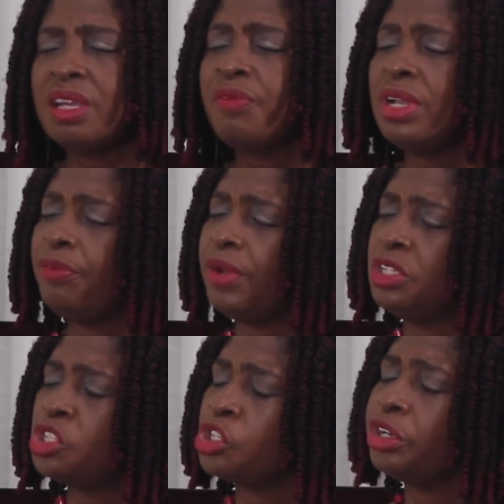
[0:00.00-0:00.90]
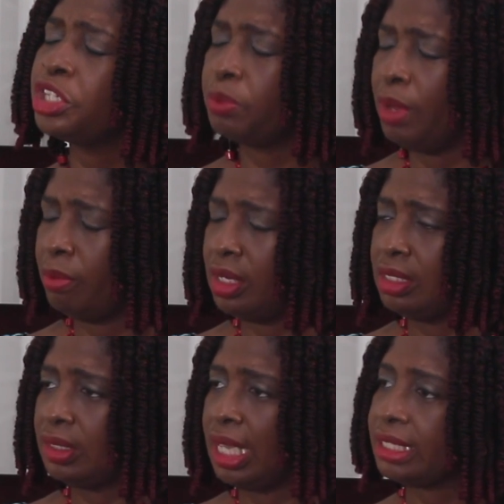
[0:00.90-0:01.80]
several different church
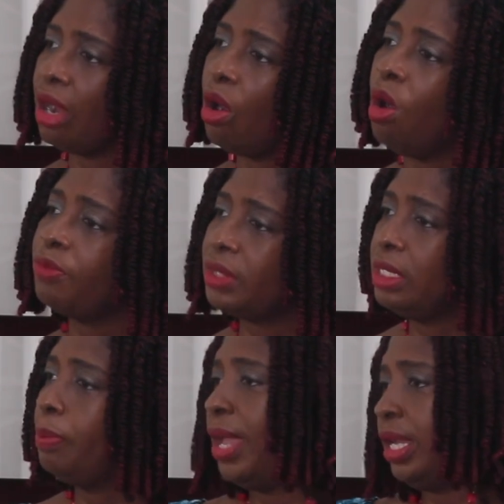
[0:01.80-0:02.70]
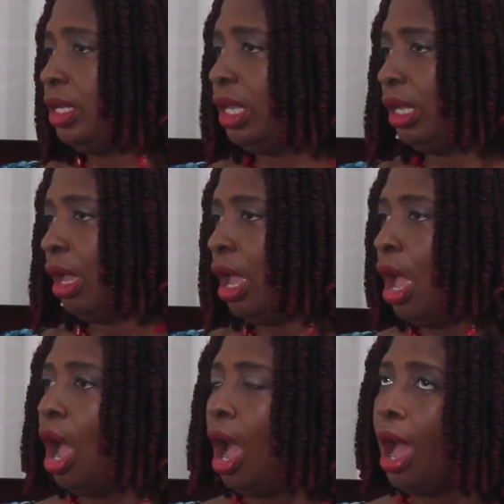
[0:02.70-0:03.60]
members that are often depending
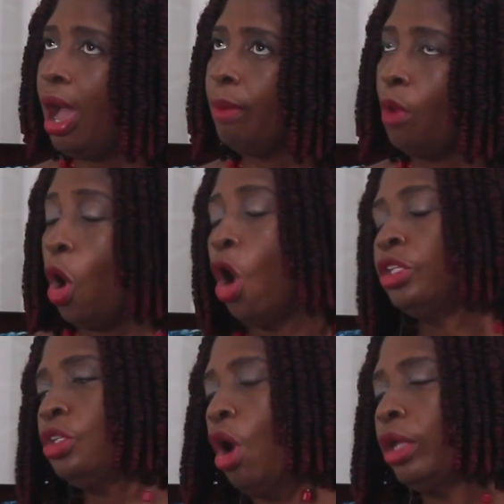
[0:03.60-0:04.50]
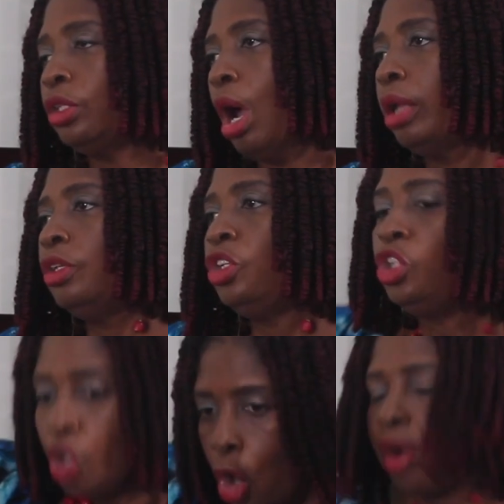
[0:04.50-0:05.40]
on your
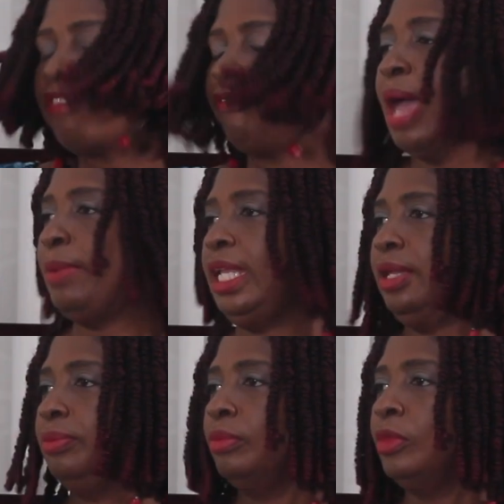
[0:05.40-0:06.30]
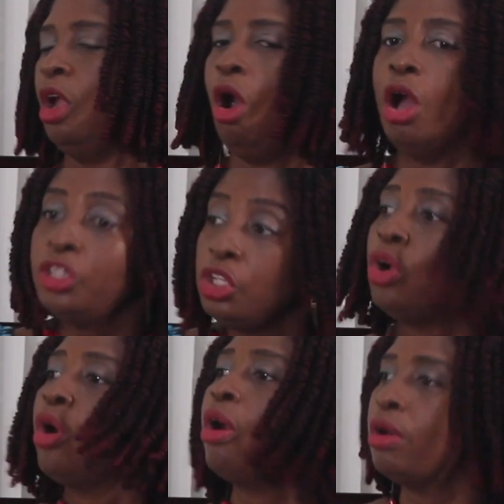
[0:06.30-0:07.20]
family, on
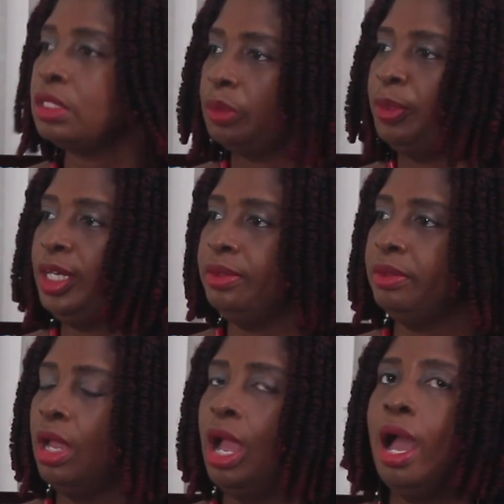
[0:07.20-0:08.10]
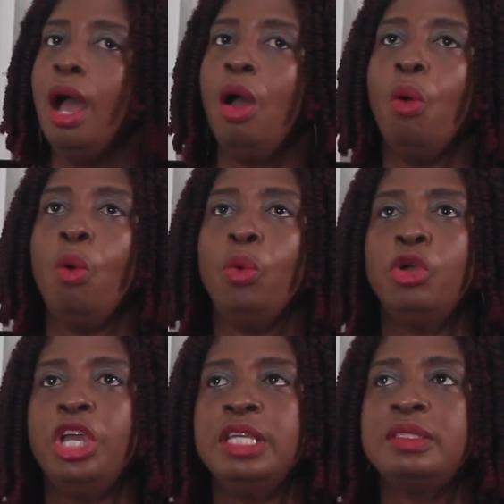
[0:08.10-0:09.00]
your husband?
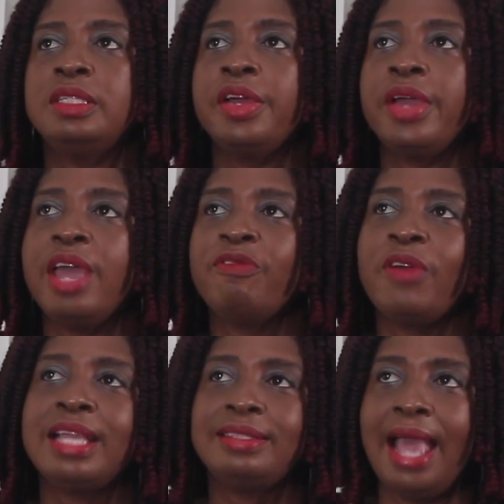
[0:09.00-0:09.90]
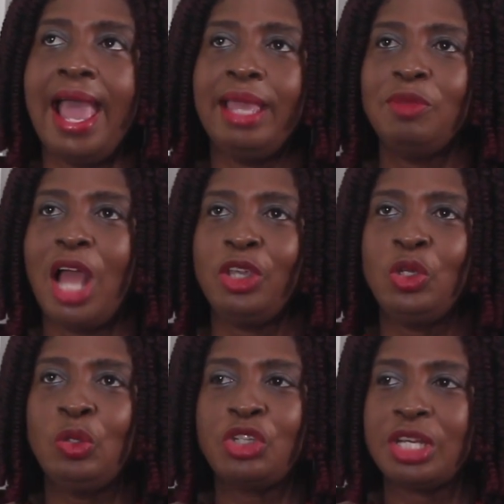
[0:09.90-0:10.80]
Is there ever a time
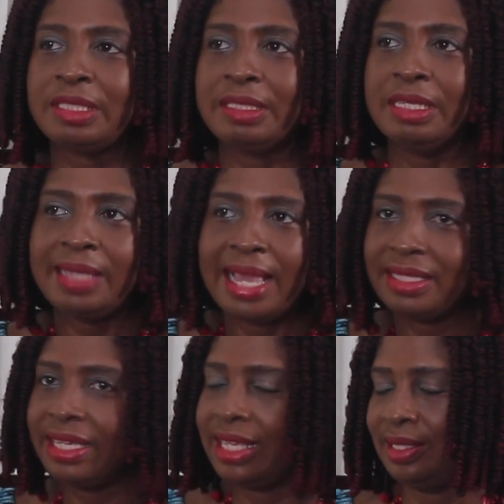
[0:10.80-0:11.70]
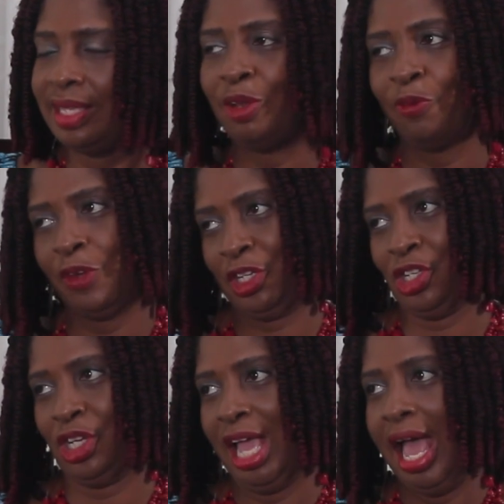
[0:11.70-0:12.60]
that you just decide to get
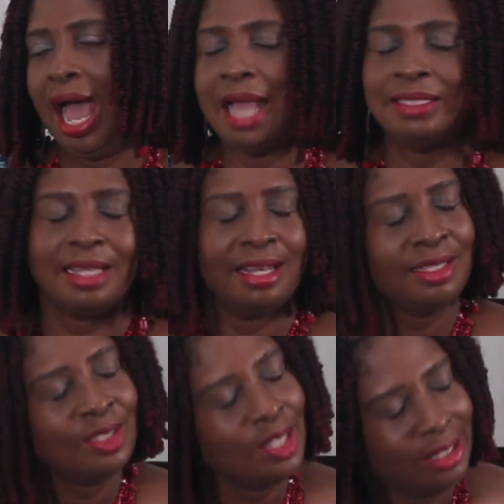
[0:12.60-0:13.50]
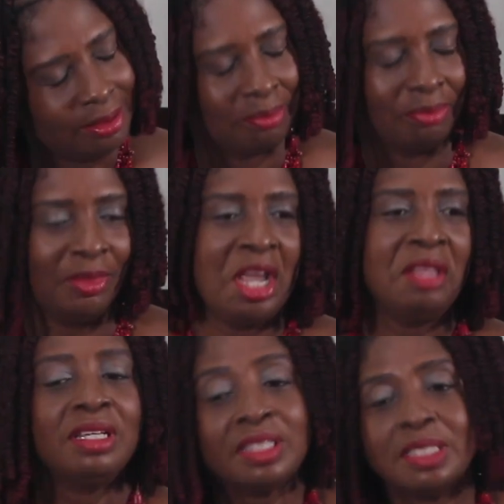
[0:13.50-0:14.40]
selfish and say, listen,
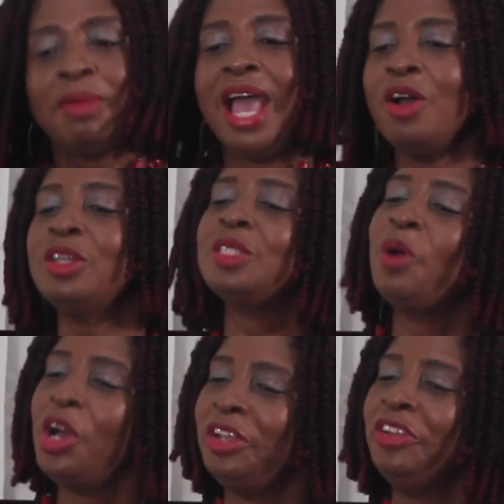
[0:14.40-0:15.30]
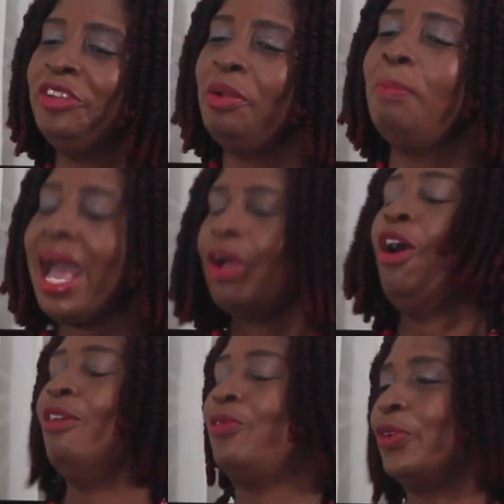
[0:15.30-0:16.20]
this is my husband,
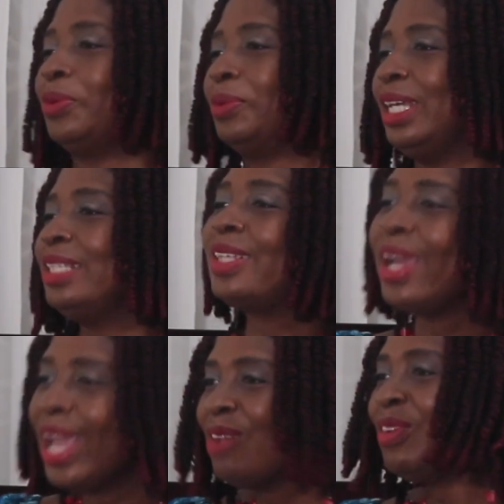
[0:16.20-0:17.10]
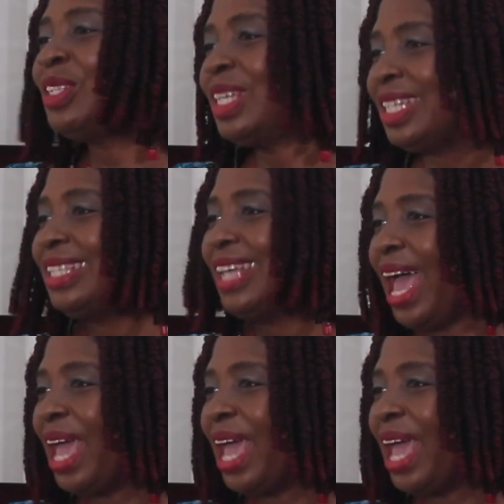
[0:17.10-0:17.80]
back off? Is there ever such a